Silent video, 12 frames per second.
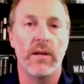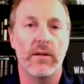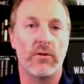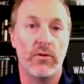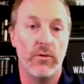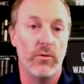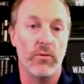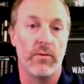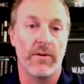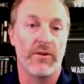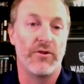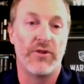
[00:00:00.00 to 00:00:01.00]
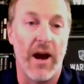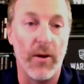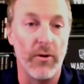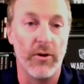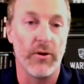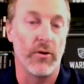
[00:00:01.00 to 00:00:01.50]
to
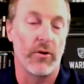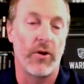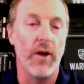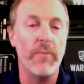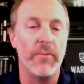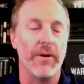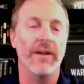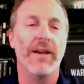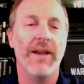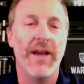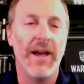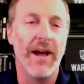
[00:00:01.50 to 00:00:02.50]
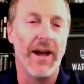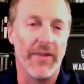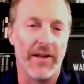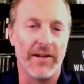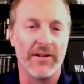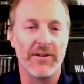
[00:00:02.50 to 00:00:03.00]
shower your carpet and
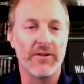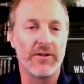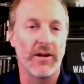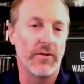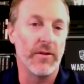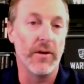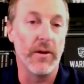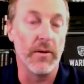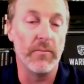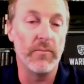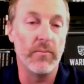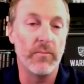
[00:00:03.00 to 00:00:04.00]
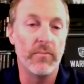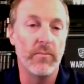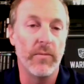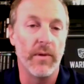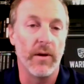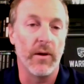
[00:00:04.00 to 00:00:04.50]
then suck the
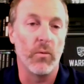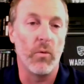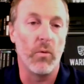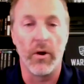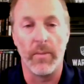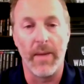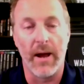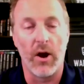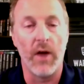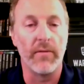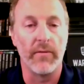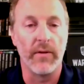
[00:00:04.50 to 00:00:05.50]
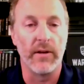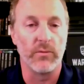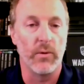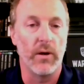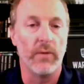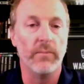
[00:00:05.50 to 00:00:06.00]
water back off of it
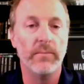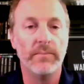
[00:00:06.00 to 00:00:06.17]
as well.